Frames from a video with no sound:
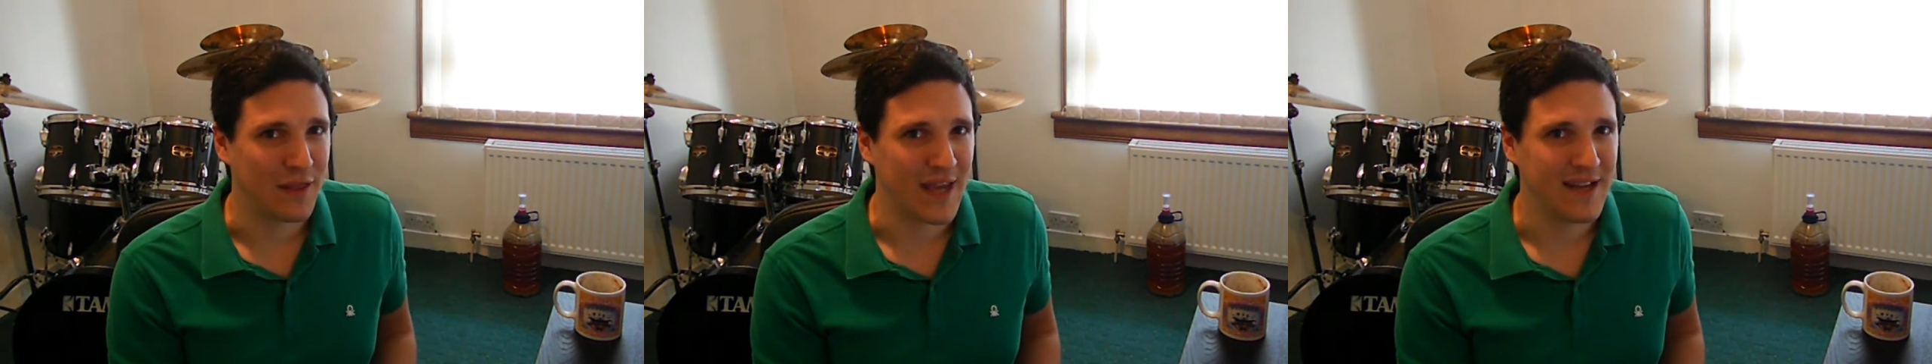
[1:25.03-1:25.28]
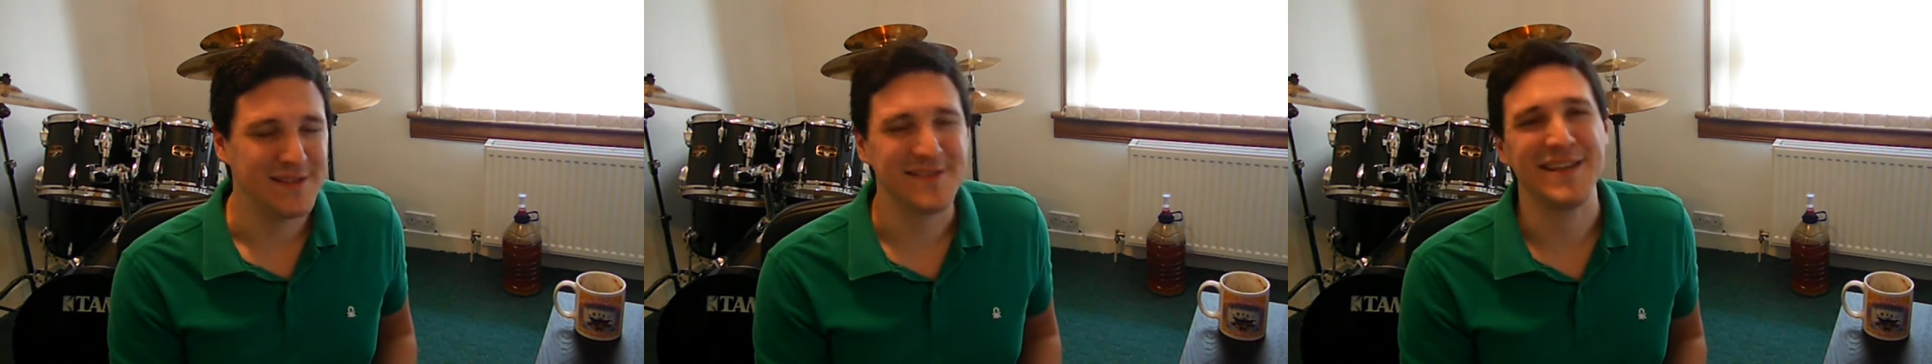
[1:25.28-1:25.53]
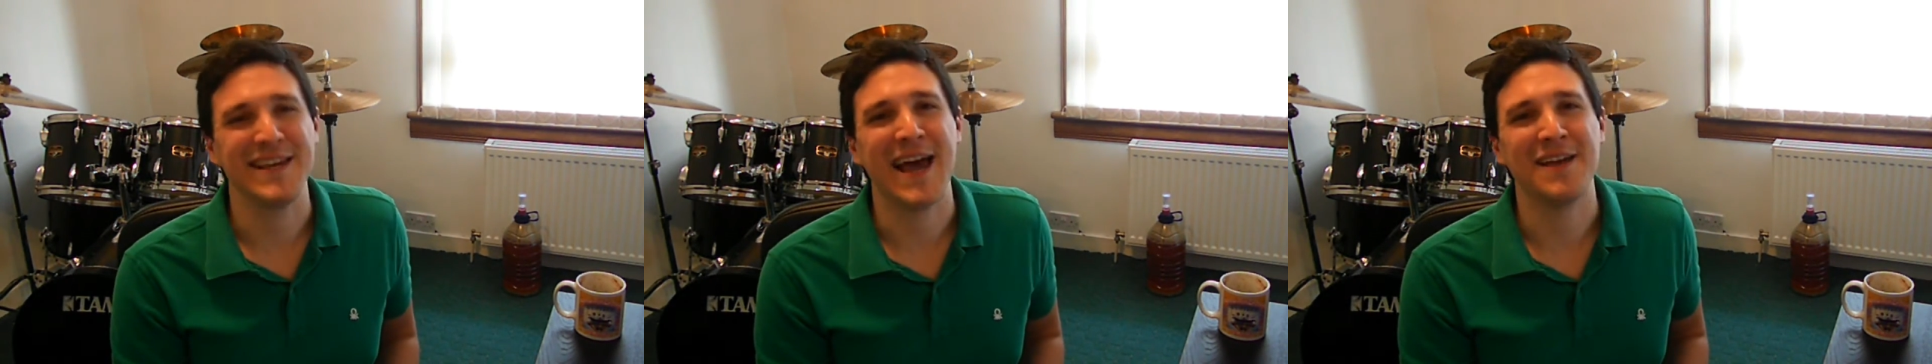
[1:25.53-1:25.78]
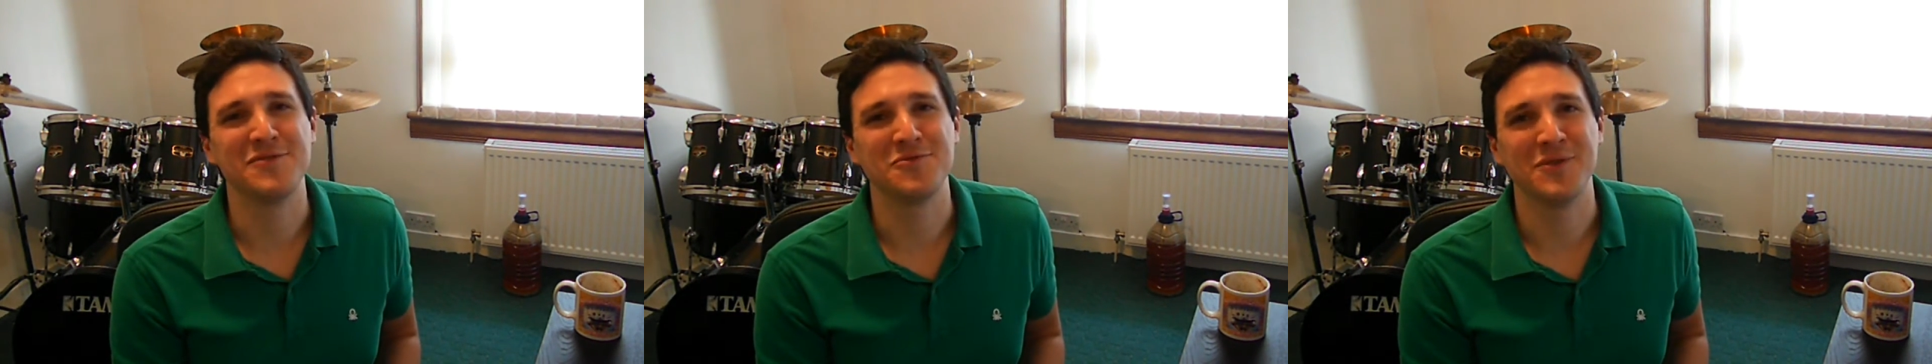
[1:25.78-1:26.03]
things, the
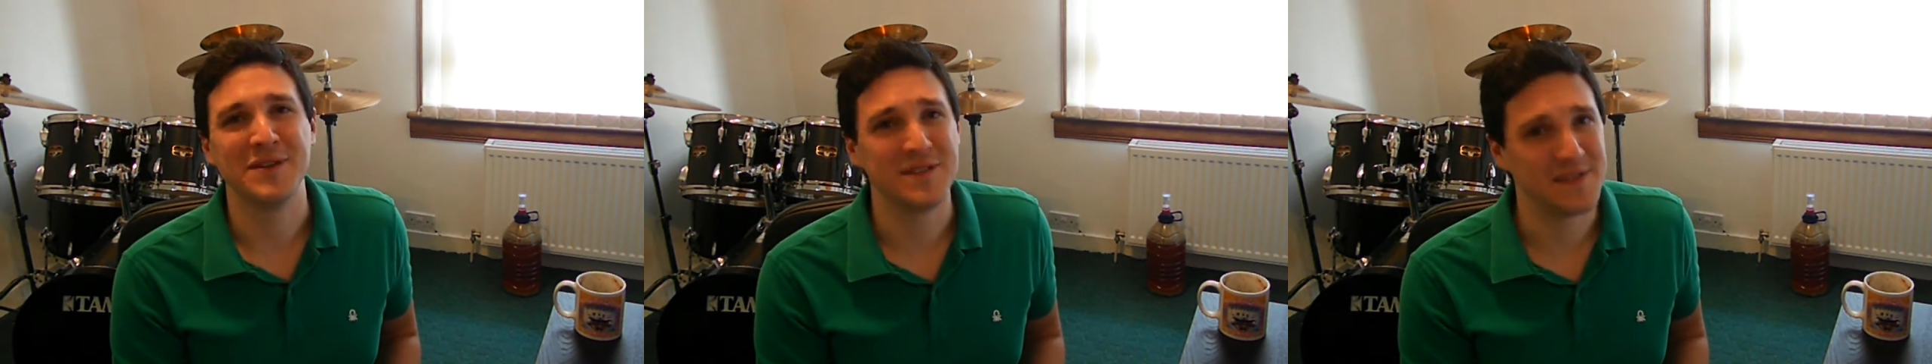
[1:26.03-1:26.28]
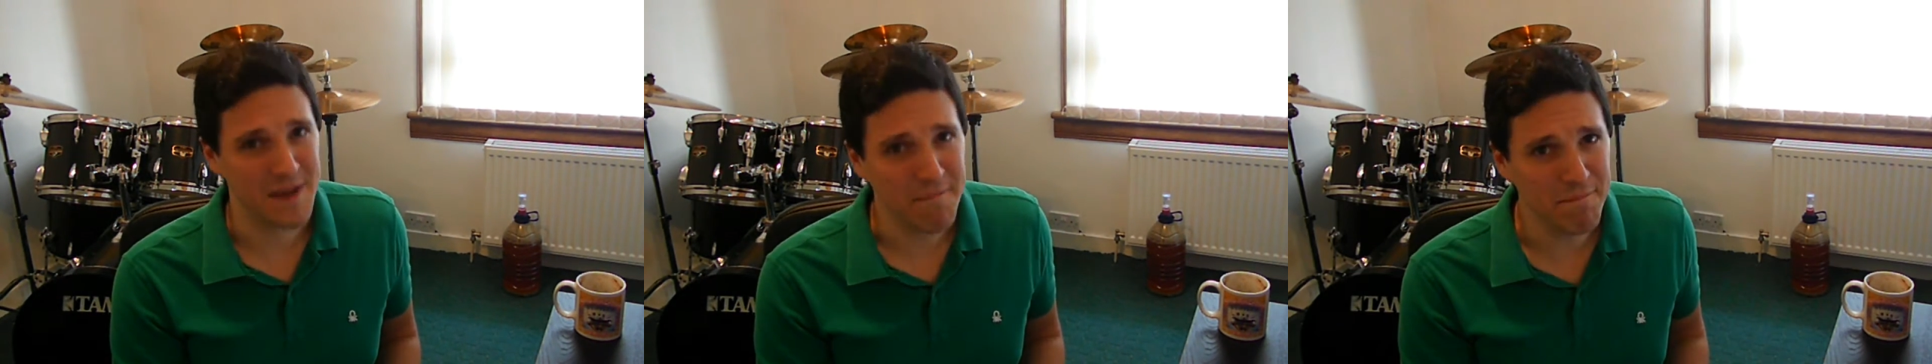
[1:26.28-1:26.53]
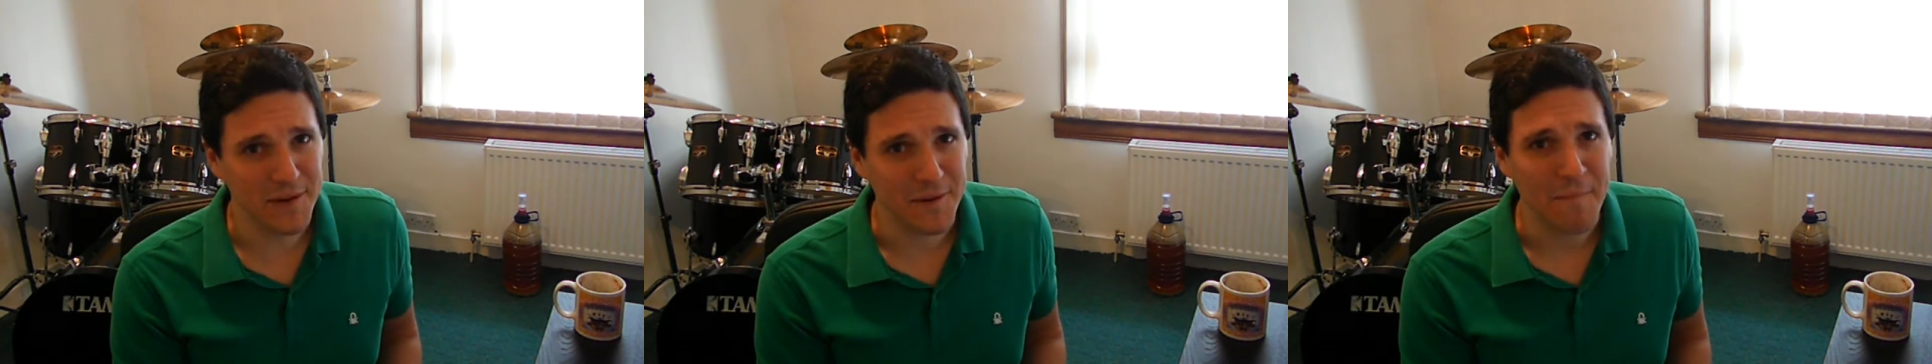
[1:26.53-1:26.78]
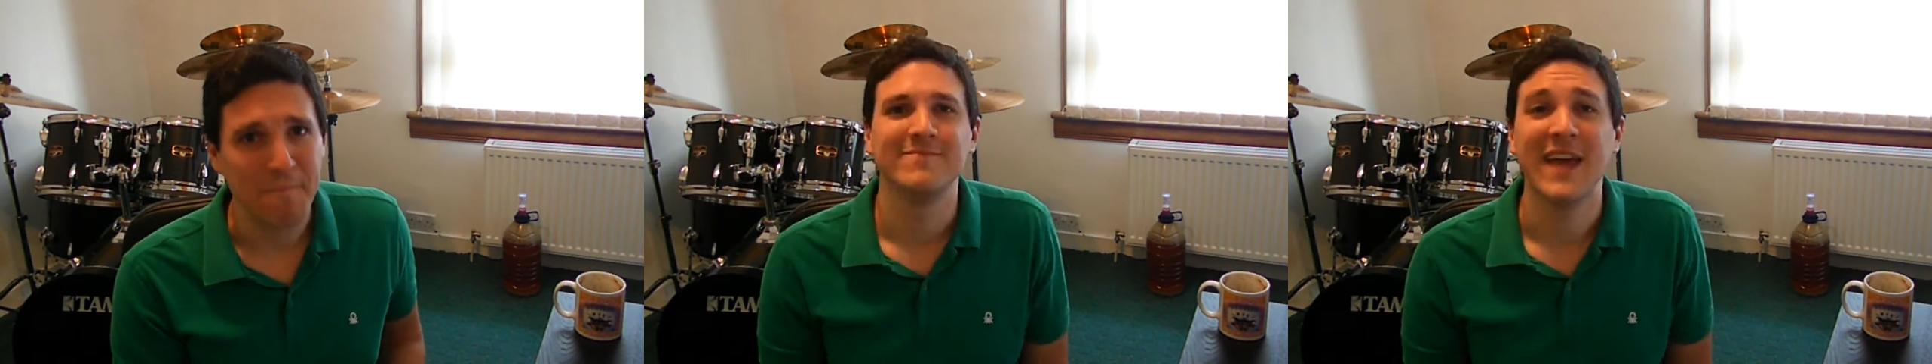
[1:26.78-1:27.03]
answer is
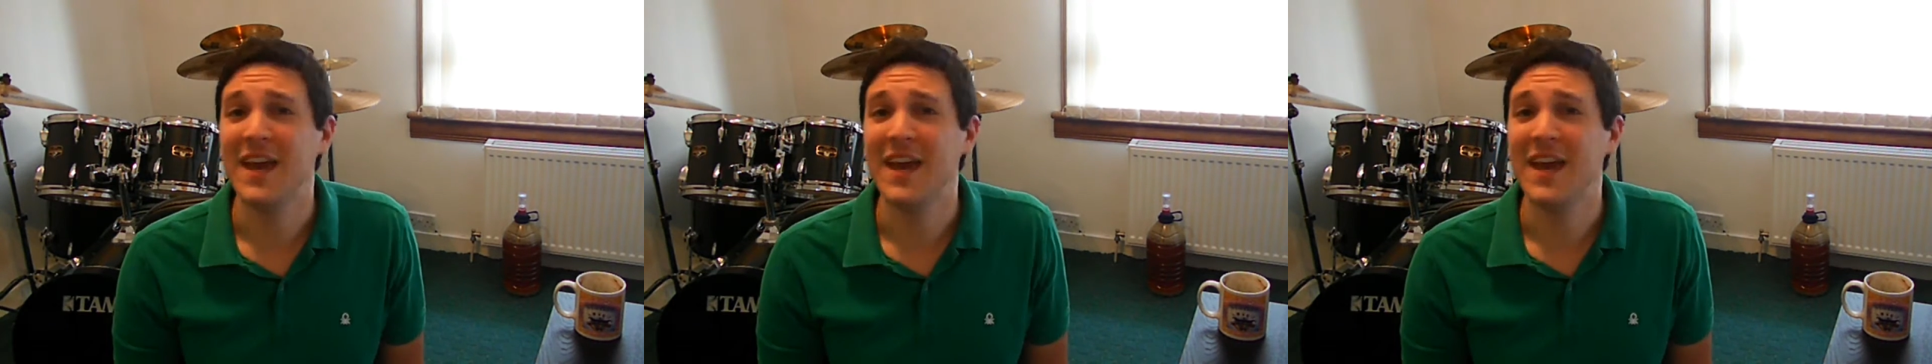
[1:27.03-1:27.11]
simple.